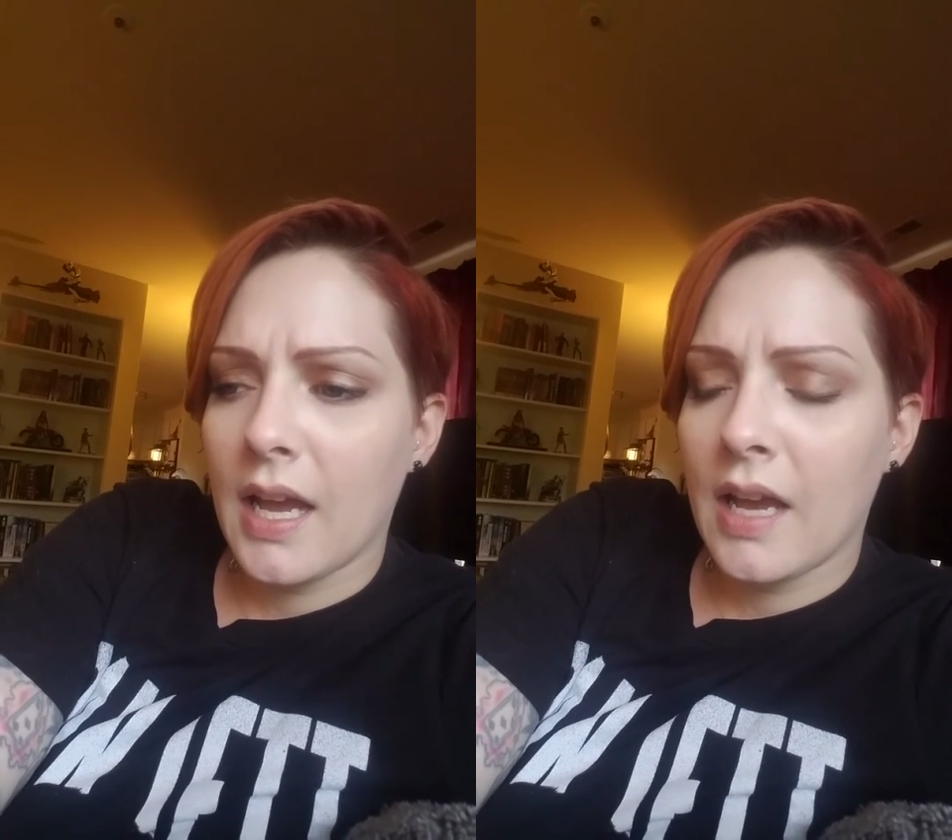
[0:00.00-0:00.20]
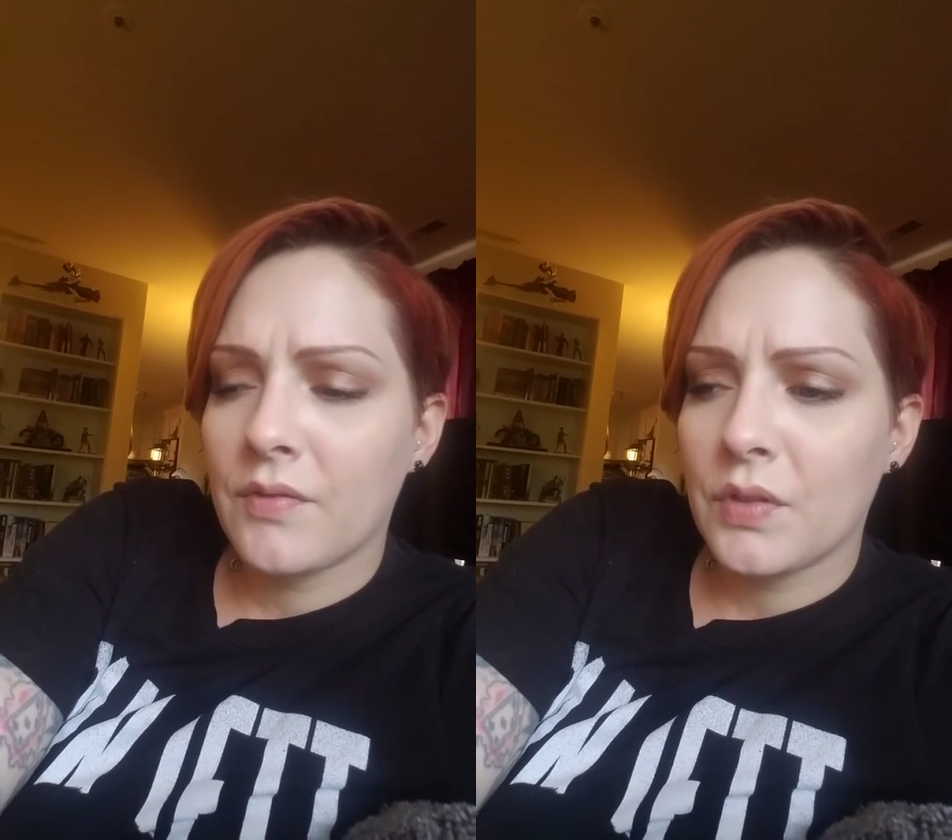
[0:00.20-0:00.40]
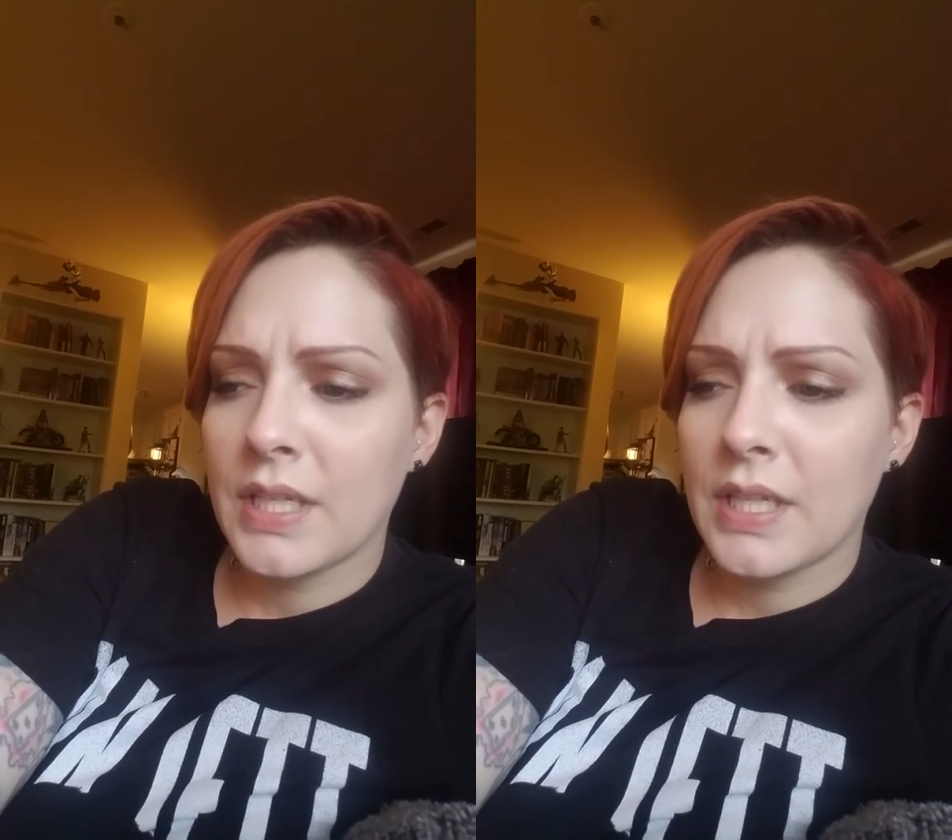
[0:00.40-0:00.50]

after